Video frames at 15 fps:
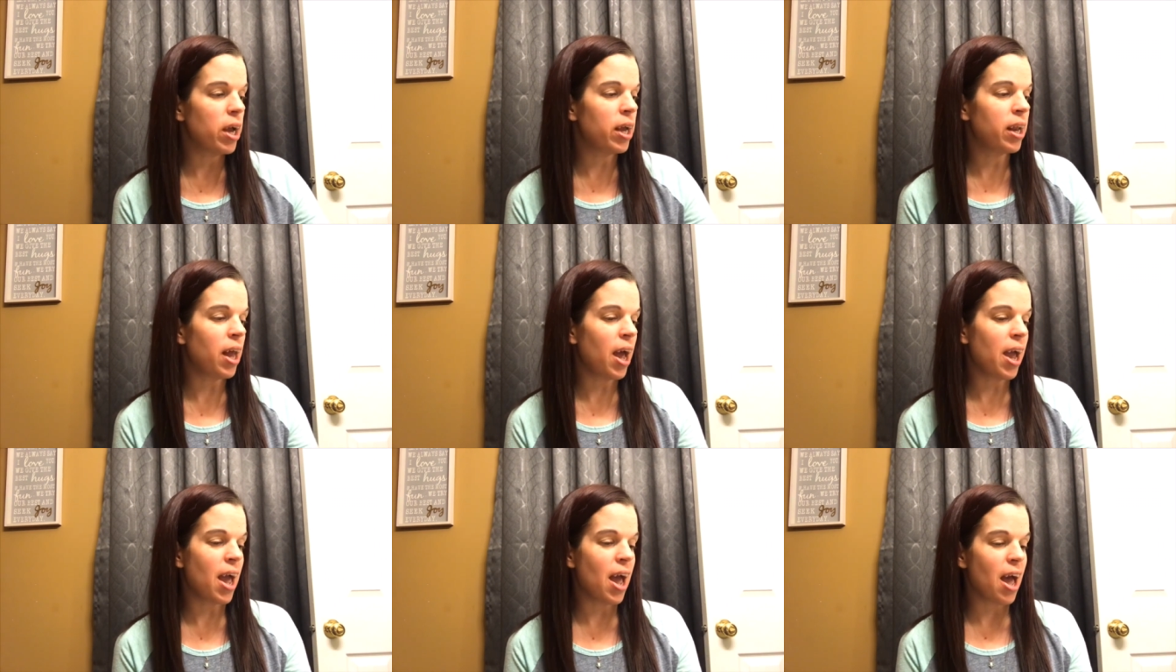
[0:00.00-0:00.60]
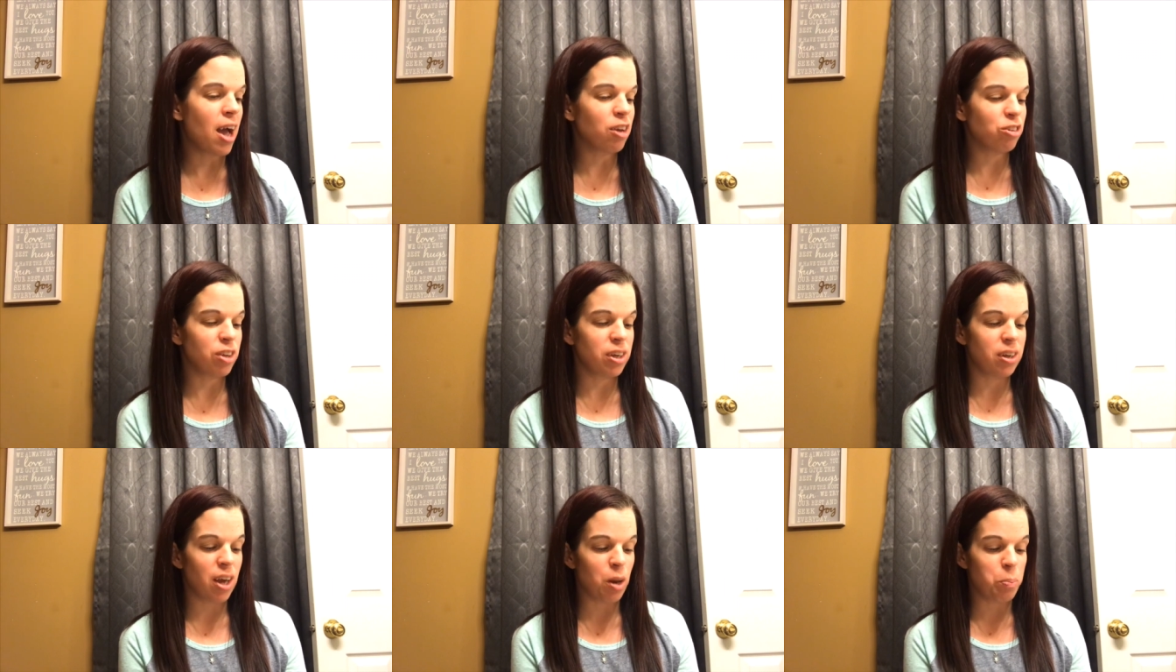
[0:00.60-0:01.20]
and I
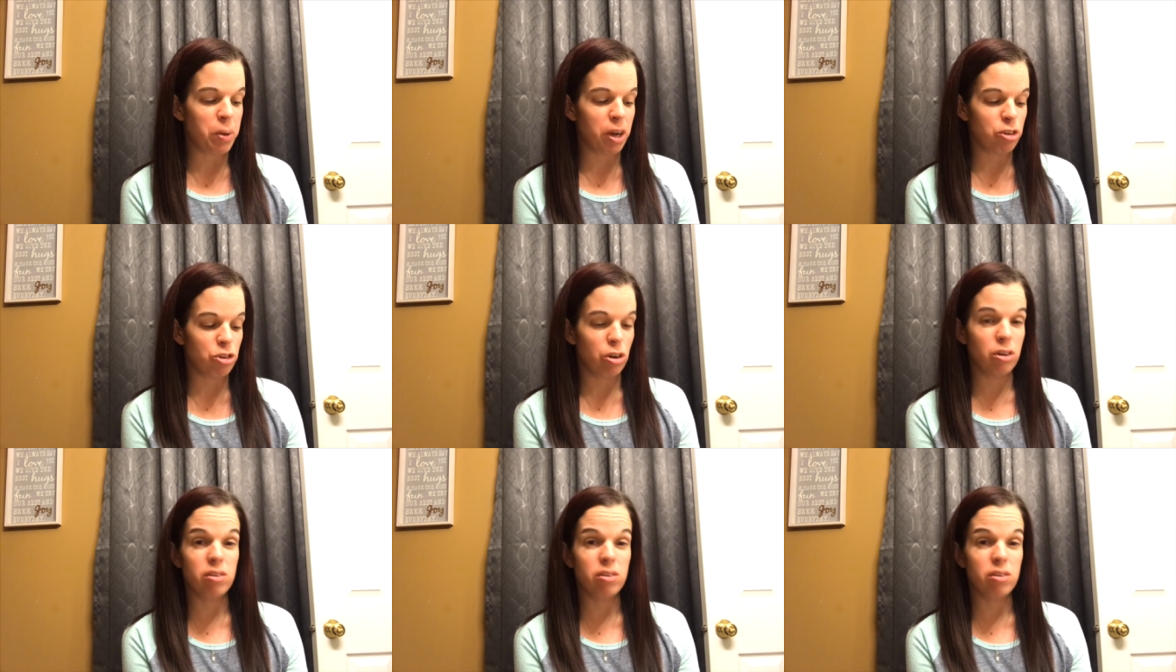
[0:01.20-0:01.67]
actually got a picture.